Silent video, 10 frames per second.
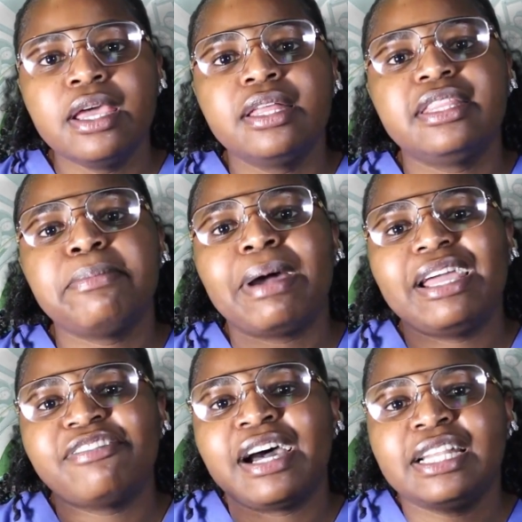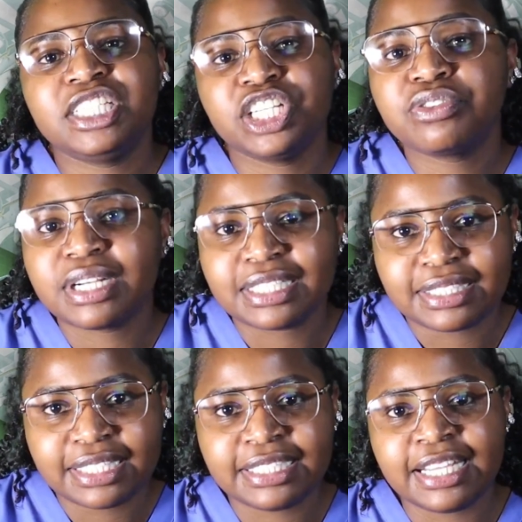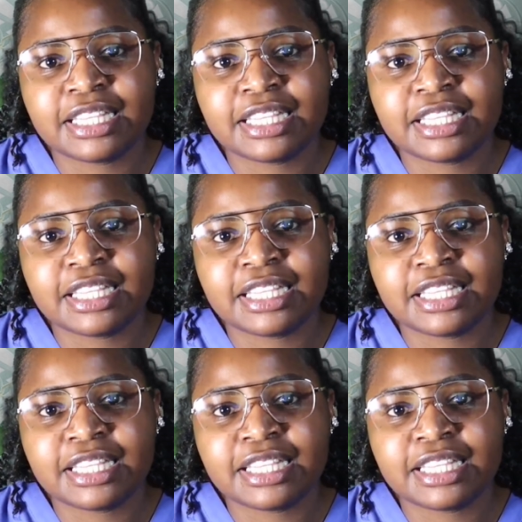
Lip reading: they might have had a general anesthetic,